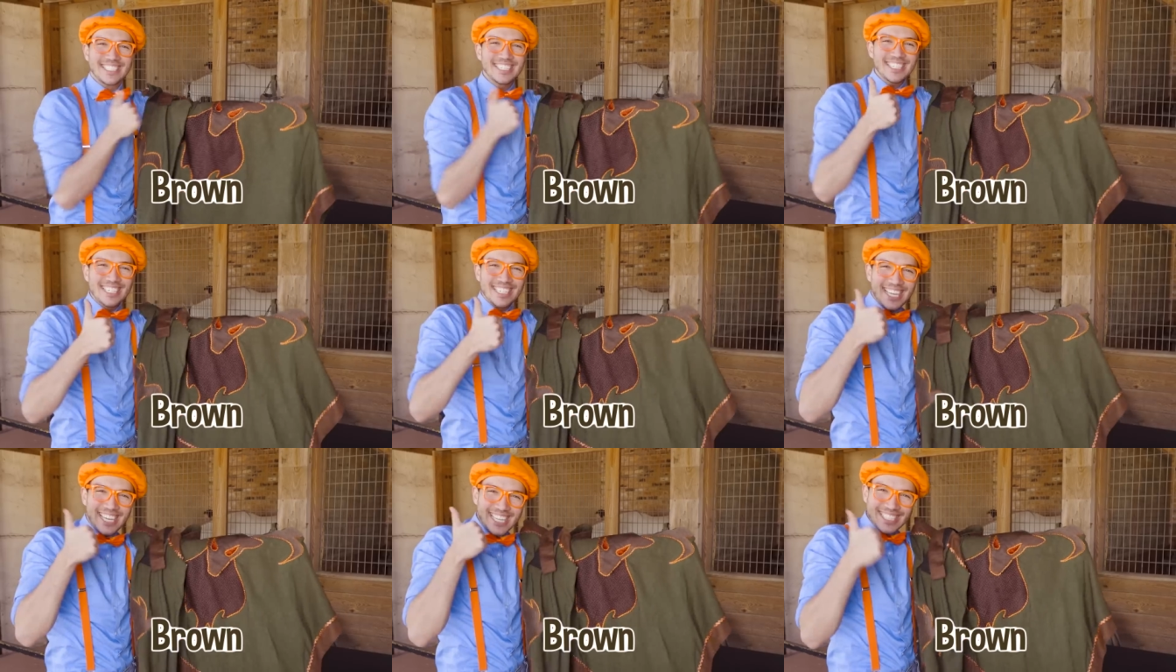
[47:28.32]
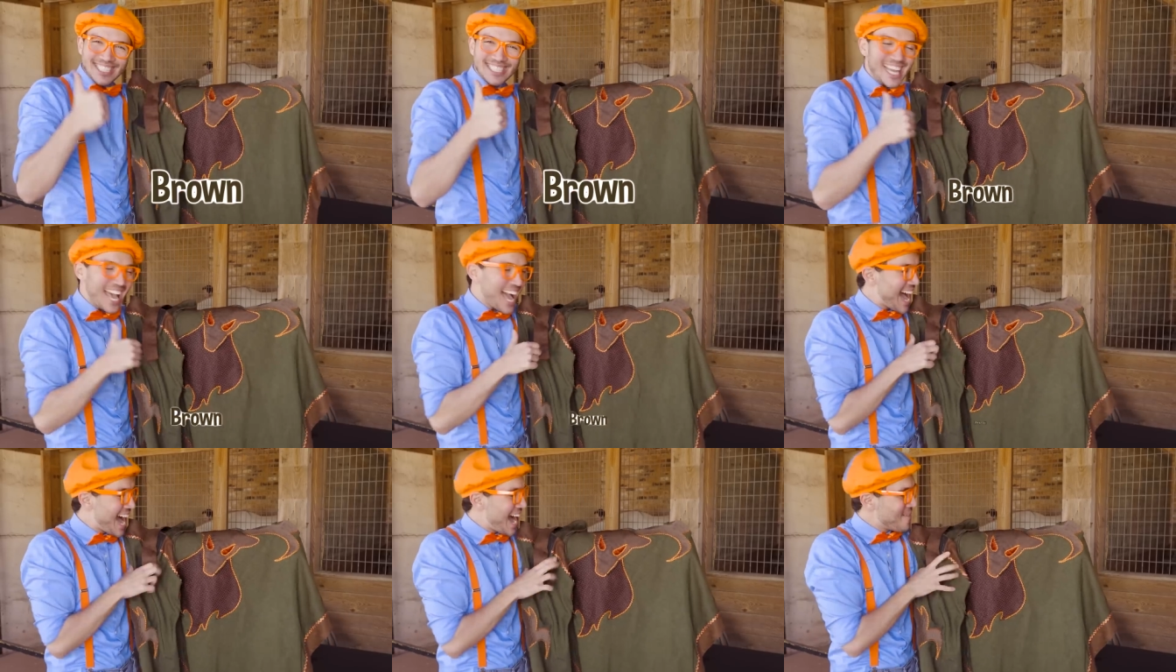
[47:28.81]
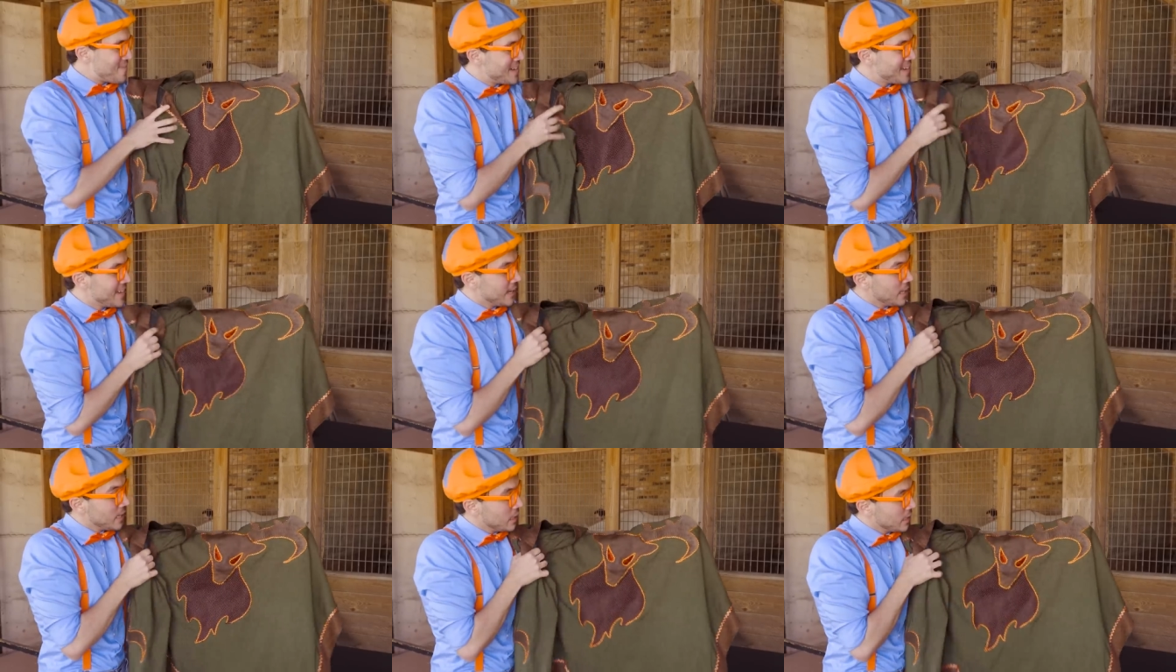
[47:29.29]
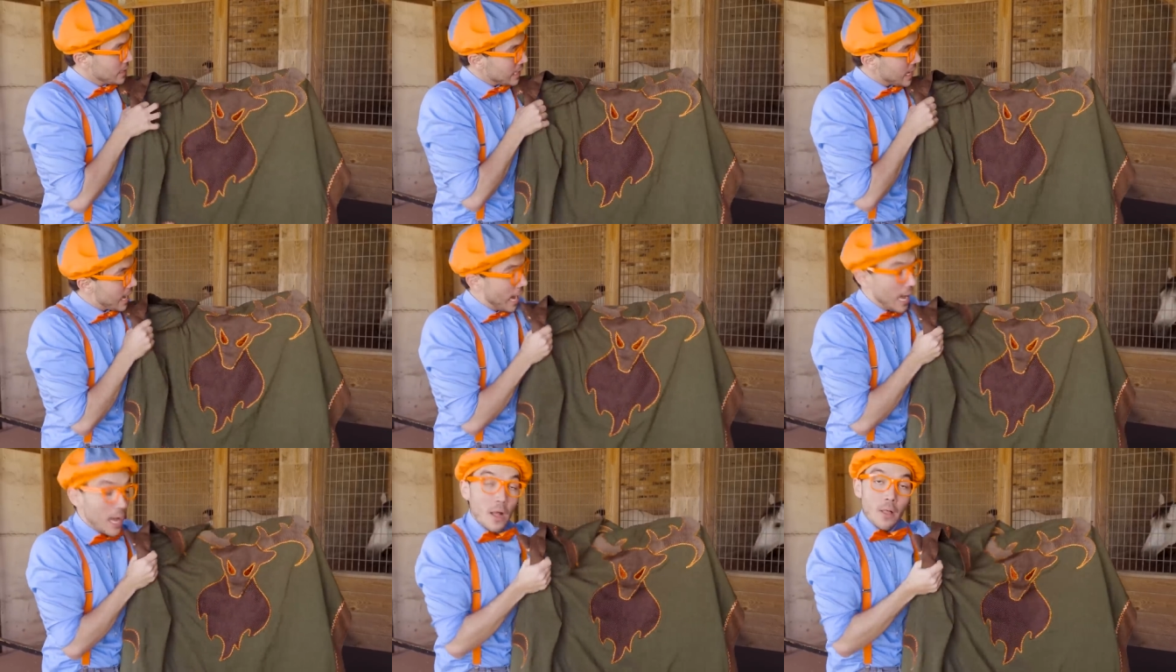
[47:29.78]
good job.
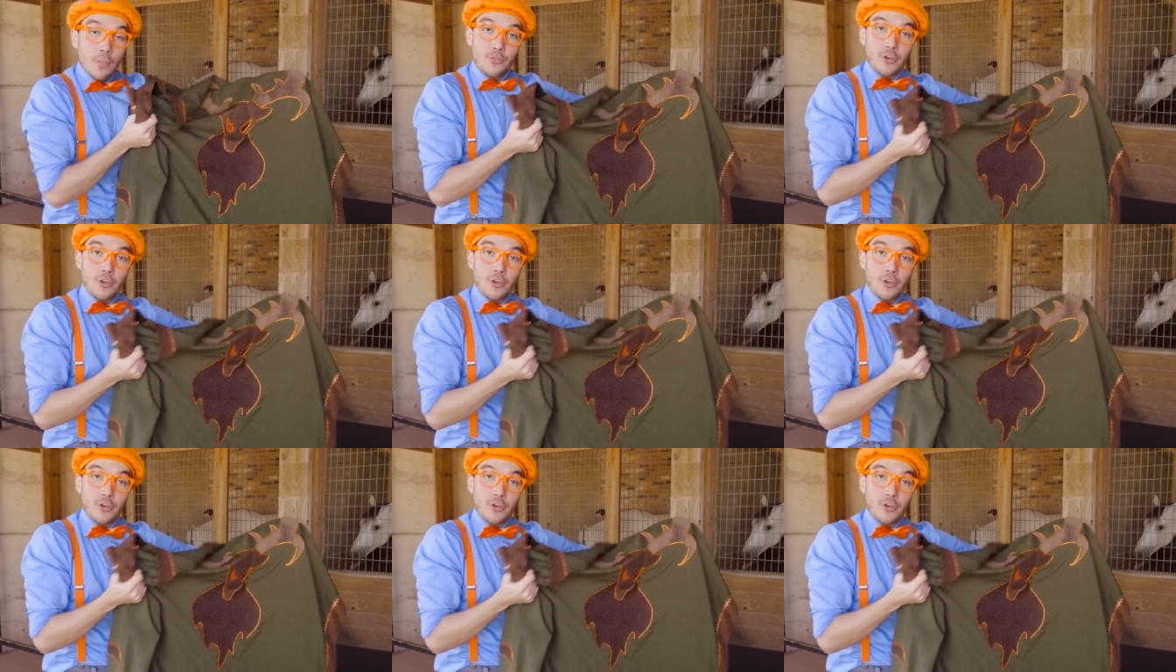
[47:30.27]
Yeah,